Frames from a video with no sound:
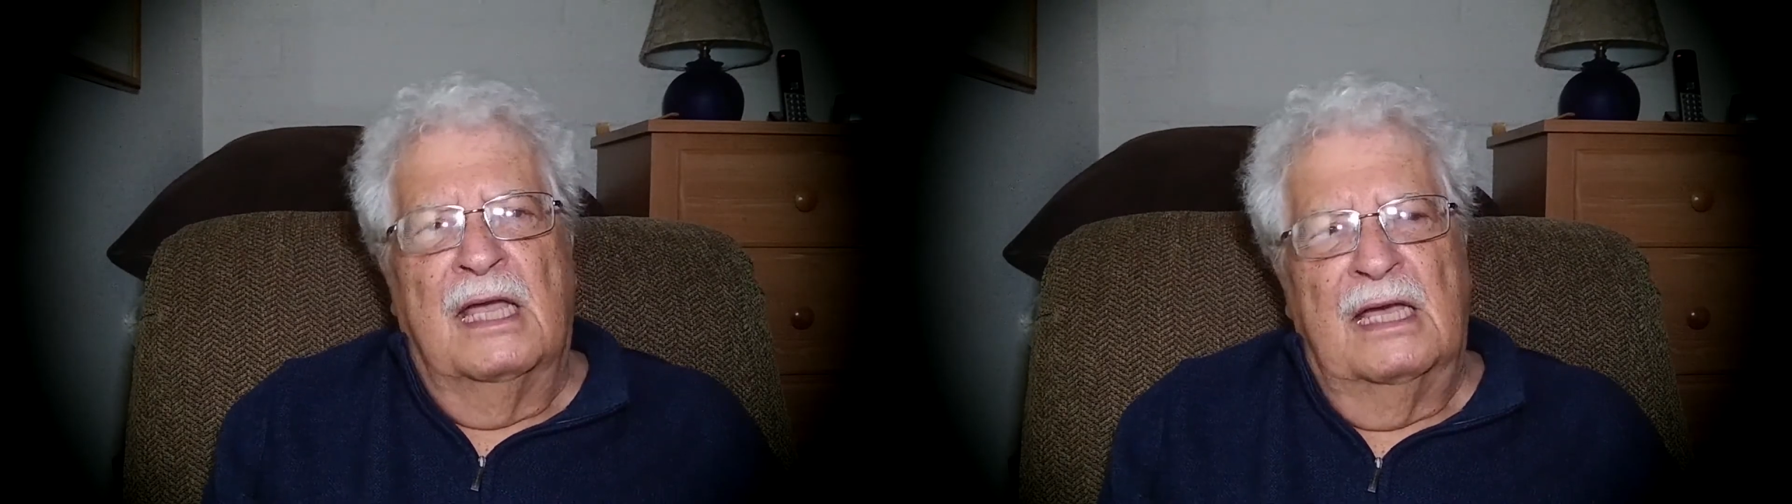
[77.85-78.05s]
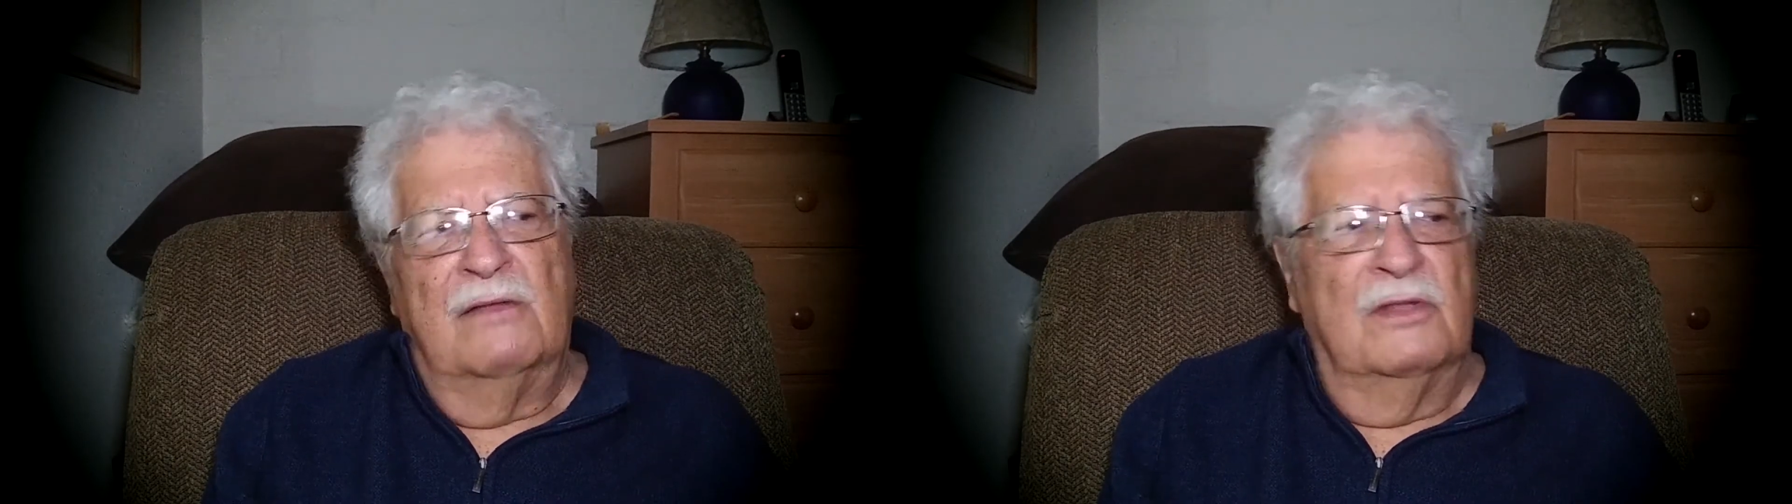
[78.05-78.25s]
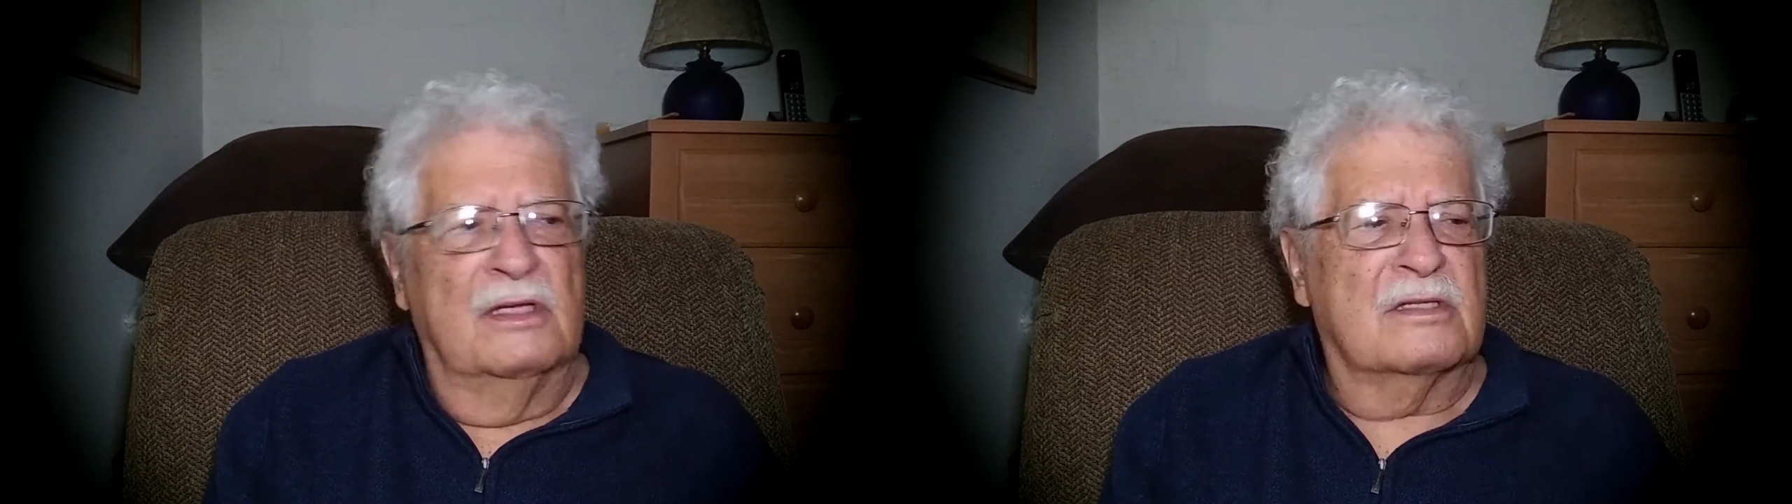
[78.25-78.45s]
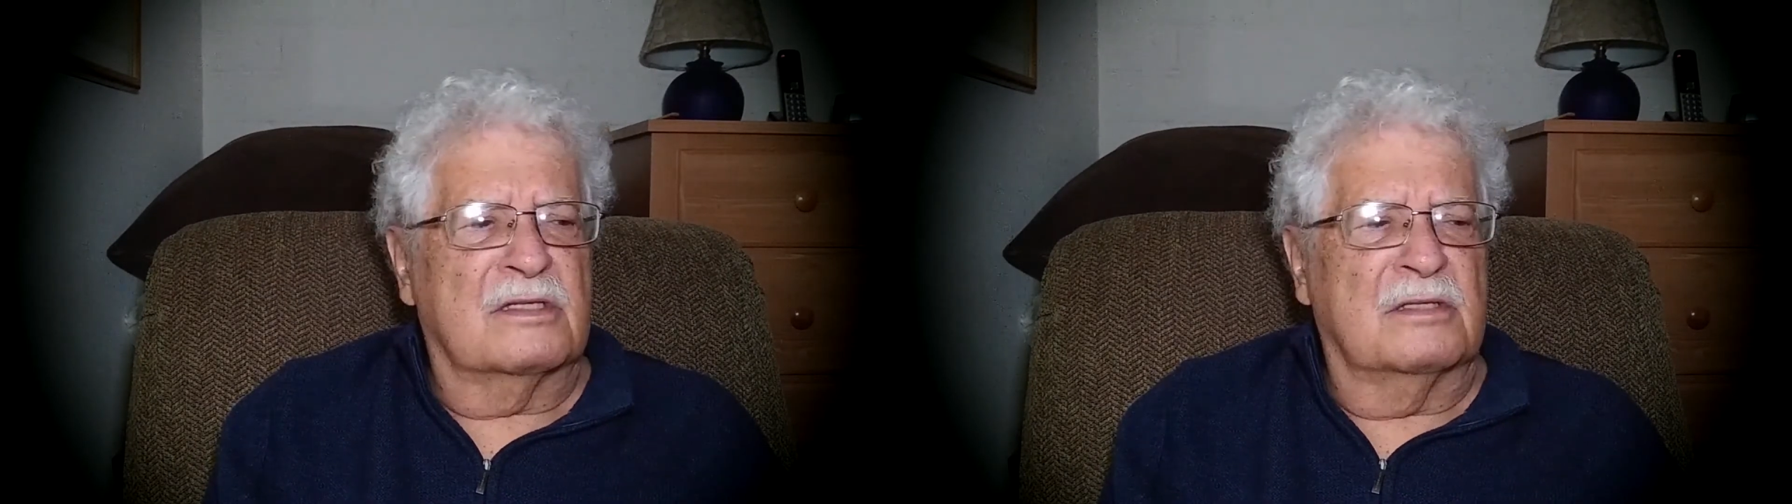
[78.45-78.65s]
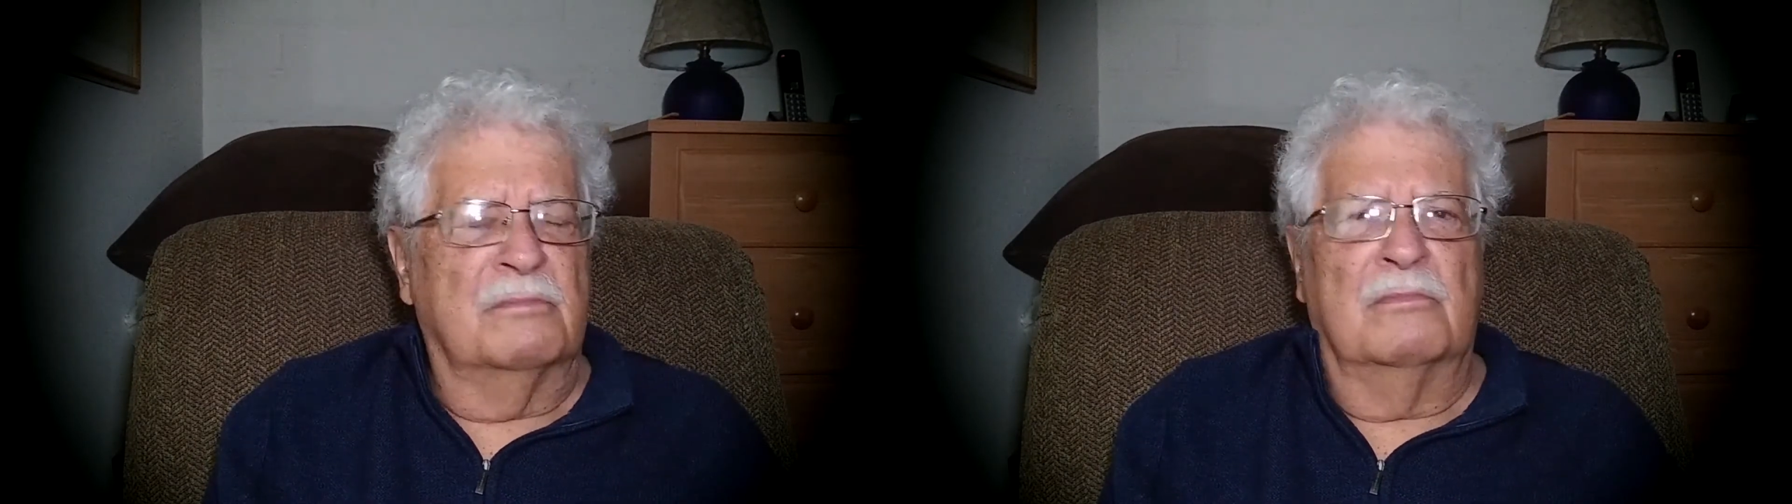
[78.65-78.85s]
In
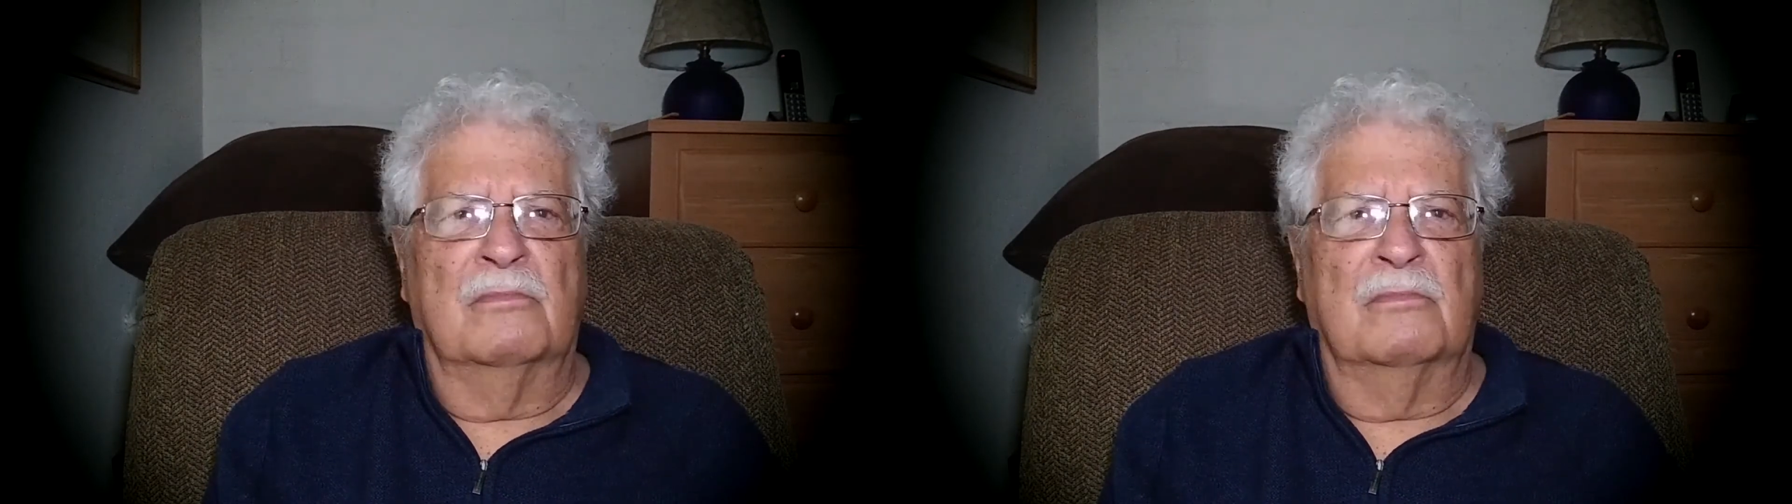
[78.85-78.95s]
this